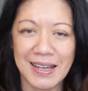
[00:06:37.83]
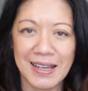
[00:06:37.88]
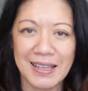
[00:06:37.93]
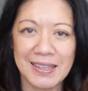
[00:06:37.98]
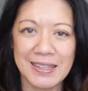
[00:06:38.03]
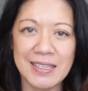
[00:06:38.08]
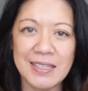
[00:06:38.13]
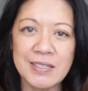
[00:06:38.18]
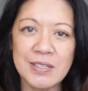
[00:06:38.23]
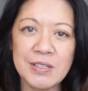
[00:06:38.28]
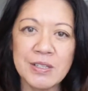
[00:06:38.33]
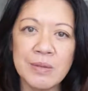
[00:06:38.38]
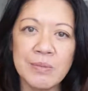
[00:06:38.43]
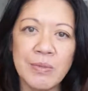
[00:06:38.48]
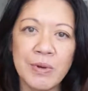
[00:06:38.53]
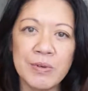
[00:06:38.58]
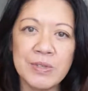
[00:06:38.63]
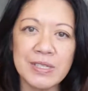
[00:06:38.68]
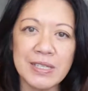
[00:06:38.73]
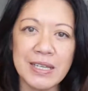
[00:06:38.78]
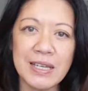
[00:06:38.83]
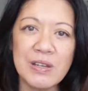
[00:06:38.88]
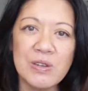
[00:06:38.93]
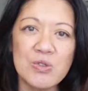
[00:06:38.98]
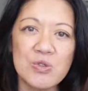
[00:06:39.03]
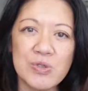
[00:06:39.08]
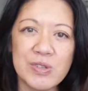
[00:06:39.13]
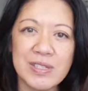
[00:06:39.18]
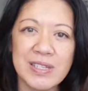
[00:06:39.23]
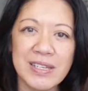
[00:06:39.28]
This is the most
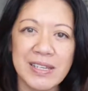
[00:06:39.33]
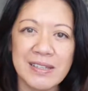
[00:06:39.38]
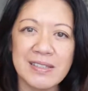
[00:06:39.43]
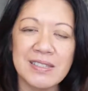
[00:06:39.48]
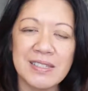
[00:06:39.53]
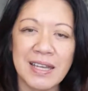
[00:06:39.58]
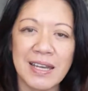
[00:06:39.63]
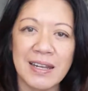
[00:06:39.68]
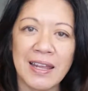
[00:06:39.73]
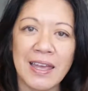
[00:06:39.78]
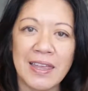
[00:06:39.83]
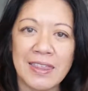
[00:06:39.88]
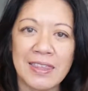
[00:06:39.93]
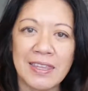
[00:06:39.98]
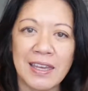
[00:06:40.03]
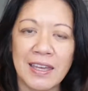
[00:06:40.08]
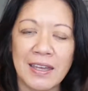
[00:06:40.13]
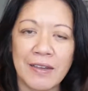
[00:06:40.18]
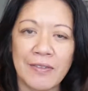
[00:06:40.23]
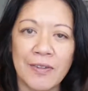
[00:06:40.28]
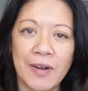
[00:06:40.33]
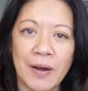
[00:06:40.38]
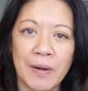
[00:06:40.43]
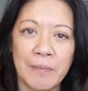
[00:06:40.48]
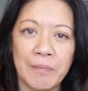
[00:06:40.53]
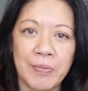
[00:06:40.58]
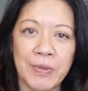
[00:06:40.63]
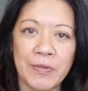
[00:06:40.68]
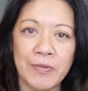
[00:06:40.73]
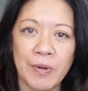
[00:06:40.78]
interesting insight, I think,
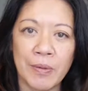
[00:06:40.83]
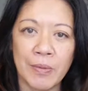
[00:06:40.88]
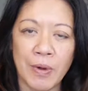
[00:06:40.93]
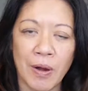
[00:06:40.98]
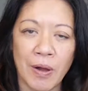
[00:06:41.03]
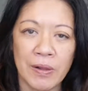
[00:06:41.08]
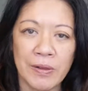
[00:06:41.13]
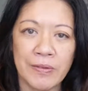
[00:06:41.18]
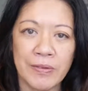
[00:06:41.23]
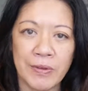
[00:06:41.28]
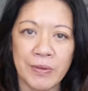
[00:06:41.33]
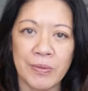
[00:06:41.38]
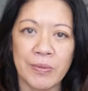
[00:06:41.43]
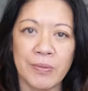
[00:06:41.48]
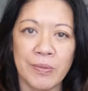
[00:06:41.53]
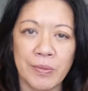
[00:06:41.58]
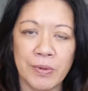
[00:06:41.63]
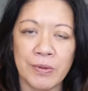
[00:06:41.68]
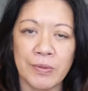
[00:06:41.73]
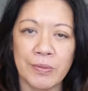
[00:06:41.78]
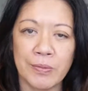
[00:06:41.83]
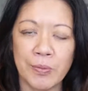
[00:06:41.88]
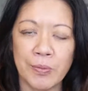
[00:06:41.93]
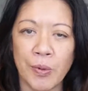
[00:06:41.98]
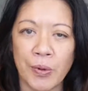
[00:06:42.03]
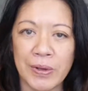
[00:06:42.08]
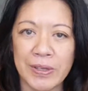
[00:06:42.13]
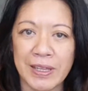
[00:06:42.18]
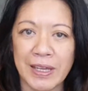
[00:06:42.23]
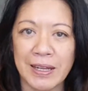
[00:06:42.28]
from all of the
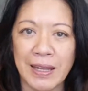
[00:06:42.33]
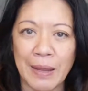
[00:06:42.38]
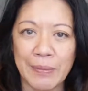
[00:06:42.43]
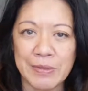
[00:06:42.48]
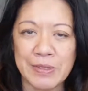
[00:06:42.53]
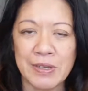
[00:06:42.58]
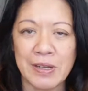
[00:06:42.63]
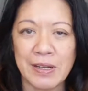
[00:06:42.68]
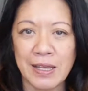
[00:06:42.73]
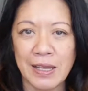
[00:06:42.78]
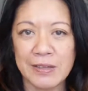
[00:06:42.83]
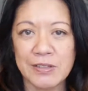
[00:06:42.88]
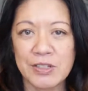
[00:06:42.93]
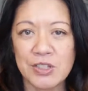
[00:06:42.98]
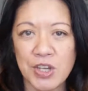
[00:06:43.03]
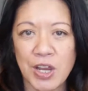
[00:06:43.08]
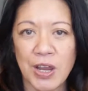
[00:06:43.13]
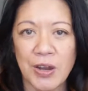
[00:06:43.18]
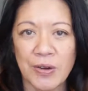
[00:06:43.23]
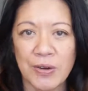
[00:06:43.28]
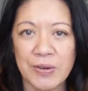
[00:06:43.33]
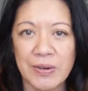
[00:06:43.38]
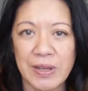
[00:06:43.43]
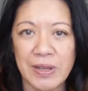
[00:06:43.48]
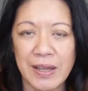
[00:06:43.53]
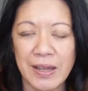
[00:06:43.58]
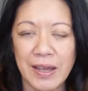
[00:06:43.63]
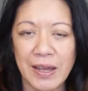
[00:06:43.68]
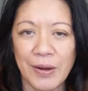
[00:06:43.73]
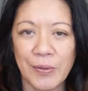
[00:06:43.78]
work that Amazon has shared
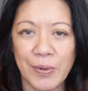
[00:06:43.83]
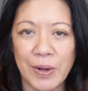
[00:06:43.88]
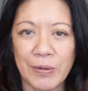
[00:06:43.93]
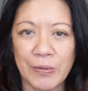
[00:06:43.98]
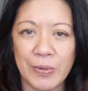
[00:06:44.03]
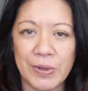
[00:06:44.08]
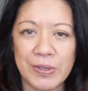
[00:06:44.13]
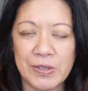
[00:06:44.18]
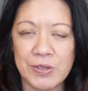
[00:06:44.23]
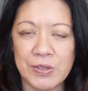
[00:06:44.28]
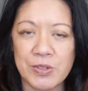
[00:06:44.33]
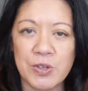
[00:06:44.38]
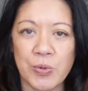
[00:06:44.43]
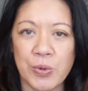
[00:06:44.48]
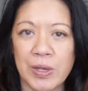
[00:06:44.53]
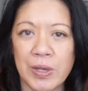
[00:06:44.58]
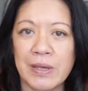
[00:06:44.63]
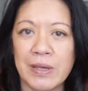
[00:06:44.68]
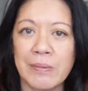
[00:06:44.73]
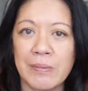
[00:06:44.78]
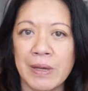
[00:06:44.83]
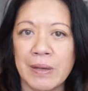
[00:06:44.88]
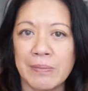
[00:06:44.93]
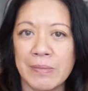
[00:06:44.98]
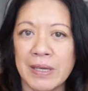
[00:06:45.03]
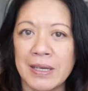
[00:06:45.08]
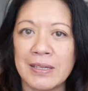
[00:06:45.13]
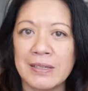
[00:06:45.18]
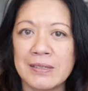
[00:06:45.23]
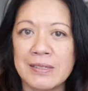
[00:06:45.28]
around what disagree and commit
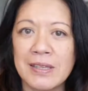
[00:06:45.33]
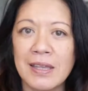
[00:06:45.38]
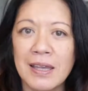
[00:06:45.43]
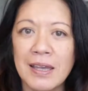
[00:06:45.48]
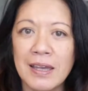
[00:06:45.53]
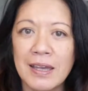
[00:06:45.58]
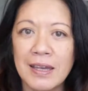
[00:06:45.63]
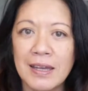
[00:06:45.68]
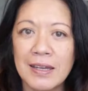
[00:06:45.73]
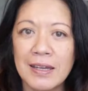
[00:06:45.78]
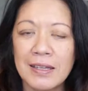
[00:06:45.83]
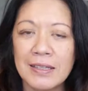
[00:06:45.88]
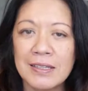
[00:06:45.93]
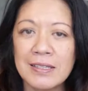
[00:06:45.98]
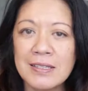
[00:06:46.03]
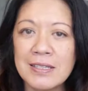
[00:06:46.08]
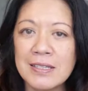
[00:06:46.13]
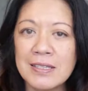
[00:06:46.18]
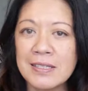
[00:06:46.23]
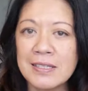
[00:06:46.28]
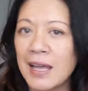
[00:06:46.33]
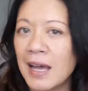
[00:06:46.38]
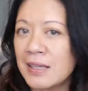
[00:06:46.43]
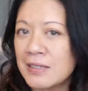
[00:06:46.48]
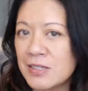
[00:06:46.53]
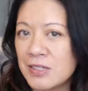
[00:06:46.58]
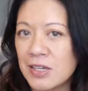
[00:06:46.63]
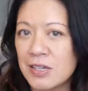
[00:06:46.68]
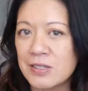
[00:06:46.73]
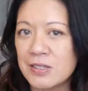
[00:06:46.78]
means. This is
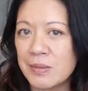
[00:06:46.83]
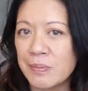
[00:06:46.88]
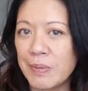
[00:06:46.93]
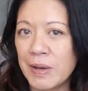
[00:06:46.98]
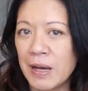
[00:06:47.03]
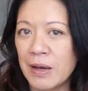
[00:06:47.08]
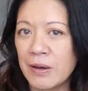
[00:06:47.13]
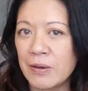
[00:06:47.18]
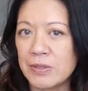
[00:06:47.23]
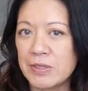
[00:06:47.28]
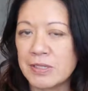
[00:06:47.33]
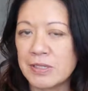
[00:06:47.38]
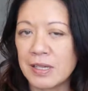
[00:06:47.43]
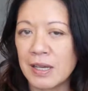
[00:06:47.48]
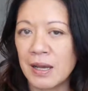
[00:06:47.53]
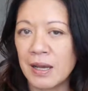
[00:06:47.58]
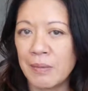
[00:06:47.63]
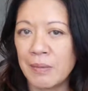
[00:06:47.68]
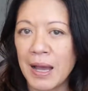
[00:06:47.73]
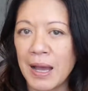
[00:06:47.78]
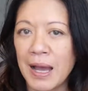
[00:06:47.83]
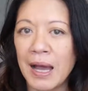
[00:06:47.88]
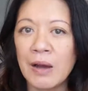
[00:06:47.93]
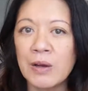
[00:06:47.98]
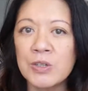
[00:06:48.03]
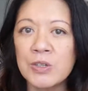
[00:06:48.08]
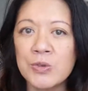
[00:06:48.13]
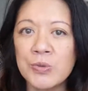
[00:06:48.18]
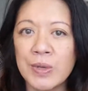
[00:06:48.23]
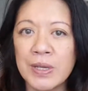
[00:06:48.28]
not just about
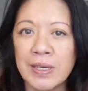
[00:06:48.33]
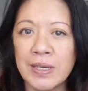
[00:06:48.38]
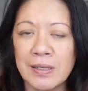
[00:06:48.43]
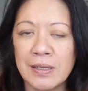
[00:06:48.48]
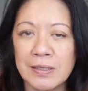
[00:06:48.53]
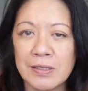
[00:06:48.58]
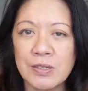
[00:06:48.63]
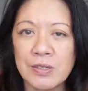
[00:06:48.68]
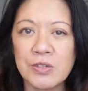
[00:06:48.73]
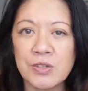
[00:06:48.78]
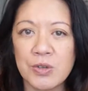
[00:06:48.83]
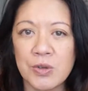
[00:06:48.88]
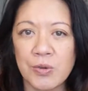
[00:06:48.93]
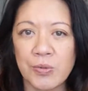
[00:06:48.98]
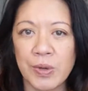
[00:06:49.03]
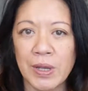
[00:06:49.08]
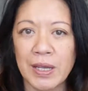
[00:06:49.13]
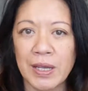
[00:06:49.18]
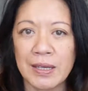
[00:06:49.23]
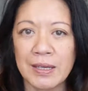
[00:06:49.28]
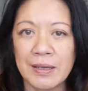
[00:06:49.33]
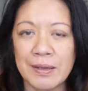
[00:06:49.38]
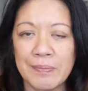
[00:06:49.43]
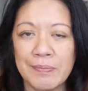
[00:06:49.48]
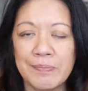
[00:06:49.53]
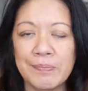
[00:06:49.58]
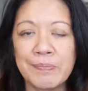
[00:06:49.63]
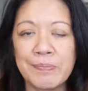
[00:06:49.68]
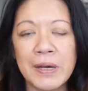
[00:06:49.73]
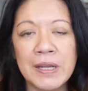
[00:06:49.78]
how do we disagree,
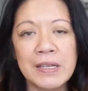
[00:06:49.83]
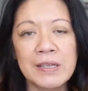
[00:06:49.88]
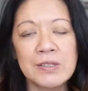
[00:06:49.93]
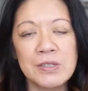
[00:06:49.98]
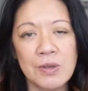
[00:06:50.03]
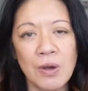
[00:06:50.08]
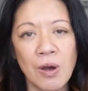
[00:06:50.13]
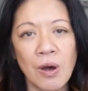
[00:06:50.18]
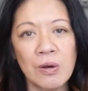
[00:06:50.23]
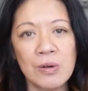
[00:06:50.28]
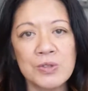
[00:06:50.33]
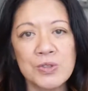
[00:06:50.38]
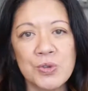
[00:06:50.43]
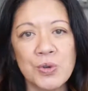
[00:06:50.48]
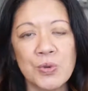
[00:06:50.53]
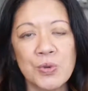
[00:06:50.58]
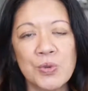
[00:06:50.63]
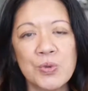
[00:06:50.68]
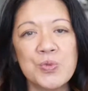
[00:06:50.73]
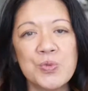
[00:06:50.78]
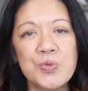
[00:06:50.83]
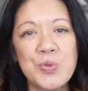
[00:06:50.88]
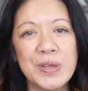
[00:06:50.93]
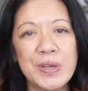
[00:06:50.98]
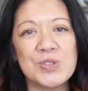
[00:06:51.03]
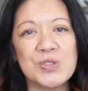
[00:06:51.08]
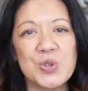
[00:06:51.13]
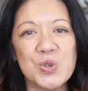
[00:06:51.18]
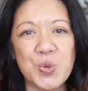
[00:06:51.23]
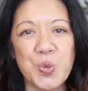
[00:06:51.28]
but it's also the
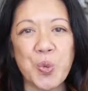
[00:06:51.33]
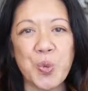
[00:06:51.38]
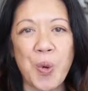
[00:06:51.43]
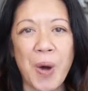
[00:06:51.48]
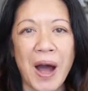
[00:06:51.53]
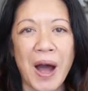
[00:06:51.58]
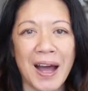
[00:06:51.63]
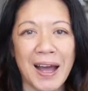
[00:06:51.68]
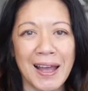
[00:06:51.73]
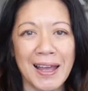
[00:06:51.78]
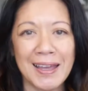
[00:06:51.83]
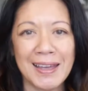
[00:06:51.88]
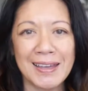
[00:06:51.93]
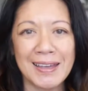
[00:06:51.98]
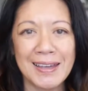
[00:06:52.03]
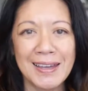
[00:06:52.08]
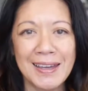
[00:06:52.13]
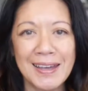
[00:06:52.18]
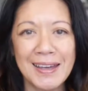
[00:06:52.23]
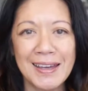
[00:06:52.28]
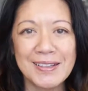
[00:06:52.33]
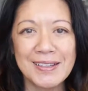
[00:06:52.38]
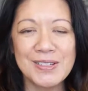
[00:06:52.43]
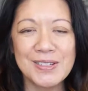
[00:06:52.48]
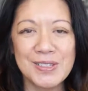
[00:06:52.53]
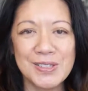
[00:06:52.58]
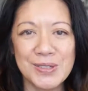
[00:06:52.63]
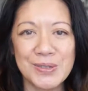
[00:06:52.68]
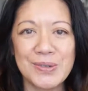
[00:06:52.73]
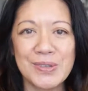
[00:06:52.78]
reason why
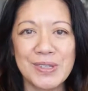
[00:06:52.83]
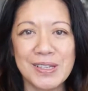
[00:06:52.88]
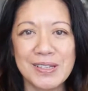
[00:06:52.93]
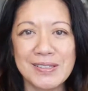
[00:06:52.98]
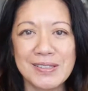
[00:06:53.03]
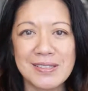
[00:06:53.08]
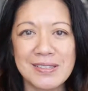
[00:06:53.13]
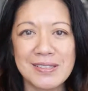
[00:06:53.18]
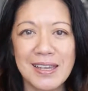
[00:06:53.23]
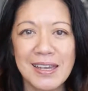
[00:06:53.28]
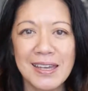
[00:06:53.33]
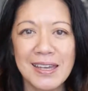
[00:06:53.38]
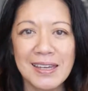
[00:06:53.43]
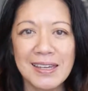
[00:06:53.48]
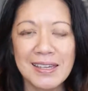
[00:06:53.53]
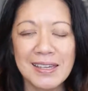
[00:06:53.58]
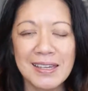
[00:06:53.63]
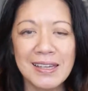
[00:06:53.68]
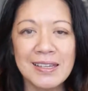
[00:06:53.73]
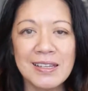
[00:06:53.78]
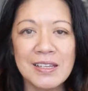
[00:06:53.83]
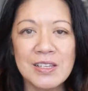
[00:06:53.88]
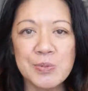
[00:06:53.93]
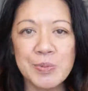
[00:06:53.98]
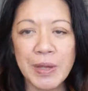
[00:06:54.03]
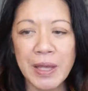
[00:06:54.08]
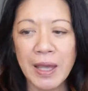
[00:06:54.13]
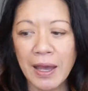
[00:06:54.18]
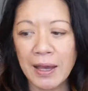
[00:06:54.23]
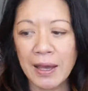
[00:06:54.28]
to do this. It is
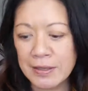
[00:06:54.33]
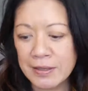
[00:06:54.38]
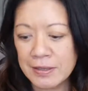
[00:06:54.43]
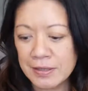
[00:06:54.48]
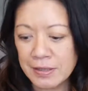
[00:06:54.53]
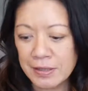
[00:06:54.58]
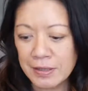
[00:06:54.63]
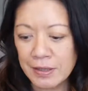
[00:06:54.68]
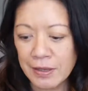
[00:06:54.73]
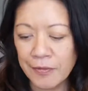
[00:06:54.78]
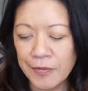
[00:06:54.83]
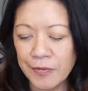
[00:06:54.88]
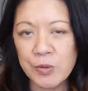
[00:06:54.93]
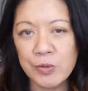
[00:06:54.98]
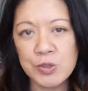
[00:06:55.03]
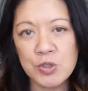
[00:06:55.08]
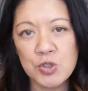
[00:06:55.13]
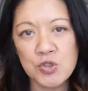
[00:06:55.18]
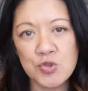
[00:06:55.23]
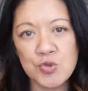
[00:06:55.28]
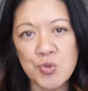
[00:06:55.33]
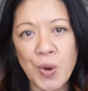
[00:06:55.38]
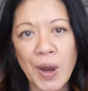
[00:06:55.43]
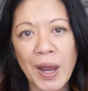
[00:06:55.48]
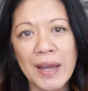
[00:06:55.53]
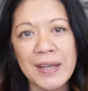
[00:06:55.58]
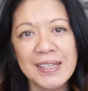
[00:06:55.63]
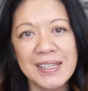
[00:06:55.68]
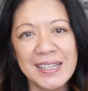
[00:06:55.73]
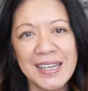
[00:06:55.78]
because if you
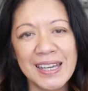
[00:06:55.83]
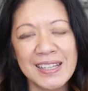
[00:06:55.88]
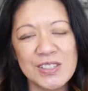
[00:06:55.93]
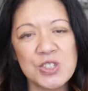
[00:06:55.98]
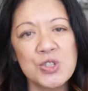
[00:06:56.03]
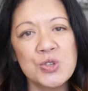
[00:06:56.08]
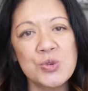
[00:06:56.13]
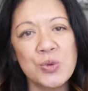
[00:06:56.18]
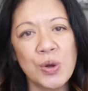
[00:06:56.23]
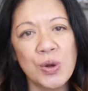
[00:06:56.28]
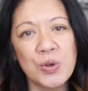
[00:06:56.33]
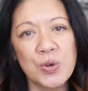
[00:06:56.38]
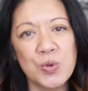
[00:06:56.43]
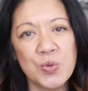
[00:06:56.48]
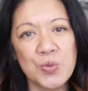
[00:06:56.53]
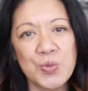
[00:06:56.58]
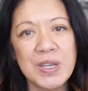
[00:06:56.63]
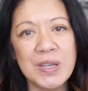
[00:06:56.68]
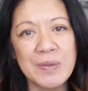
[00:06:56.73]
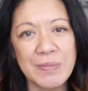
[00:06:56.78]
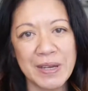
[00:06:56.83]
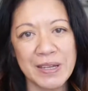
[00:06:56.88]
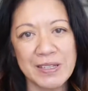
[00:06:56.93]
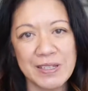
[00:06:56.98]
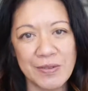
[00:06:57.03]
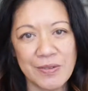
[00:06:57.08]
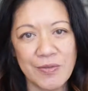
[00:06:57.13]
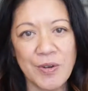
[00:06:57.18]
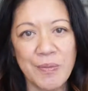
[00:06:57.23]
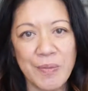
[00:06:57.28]
try to get to
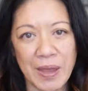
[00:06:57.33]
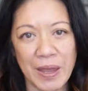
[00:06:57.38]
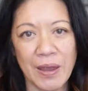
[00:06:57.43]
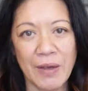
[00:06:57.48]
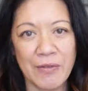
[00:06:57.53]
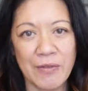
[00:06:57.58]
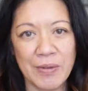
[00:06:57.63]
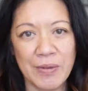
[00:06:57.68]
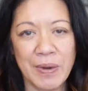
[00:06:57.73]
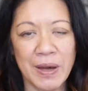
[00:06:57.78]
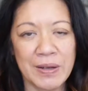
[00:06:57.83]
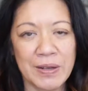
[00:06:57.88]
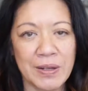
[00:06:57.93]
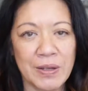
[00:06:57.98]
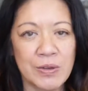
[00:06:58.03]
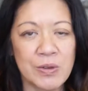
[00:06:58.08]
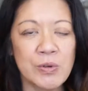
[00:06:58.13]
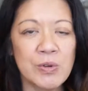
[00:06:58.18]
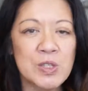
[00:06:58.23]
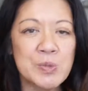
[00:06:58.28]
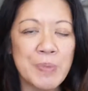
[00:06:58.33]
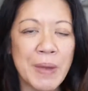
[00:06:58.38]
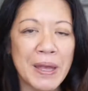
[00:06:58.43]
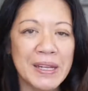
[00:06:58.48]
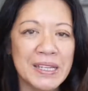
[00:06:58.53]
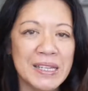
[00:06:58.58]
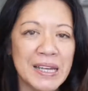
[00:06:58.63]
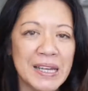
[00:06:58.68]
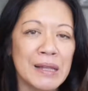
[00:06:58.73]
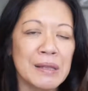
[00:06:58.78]
agreement from everybody, you're
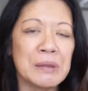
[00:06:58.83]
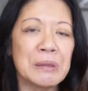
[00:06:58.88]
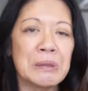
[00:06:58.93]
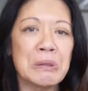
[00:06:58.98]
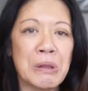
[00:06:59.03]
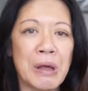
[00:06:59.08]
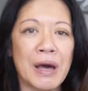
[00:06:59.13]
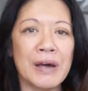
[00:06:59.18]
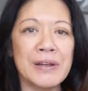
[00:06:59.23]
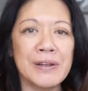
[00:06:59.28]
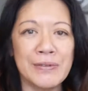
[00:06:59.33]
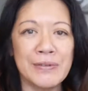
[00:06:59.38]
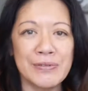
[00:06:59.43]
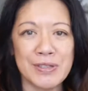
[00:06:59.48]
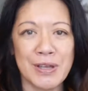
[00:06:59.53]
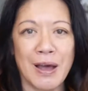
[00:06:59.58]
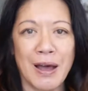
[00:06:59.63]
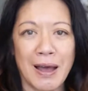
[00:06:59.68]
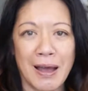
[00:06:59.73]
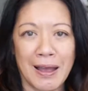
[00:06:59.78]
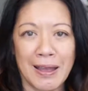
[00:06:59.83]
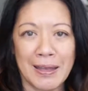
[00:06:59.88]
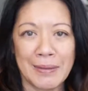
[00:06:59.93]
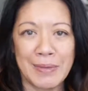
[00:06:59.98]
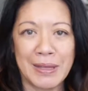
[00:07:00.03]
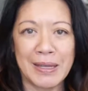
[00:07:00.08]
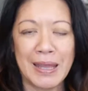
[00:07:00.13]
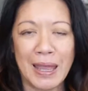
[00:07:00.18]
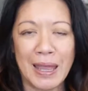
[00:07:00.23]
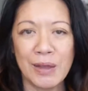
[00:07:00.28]
spending a lot of
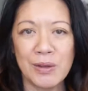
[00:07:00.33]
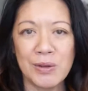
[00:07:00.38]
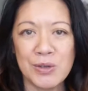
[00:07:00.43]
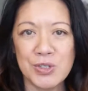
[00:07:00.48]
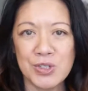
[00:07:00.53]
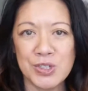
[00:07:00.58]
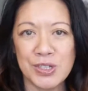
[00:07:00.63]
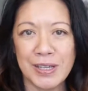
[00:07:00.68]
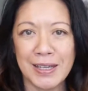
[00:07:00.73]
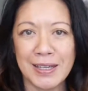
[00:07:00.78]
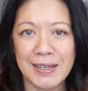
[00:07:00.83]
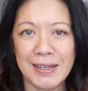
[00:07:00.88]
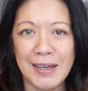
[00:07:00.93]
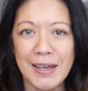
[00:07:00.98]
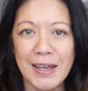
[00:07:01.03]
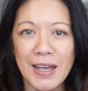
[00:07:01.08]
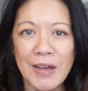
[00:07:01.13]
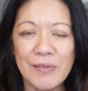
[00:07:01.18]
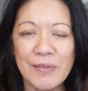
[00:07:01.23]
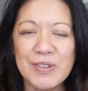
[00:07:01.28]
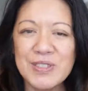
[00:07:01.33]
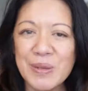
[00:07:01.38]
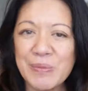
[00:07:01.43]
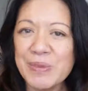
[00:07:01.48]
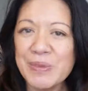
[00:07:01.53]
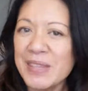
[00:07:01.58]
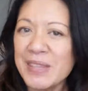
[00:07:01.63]
time and energy for something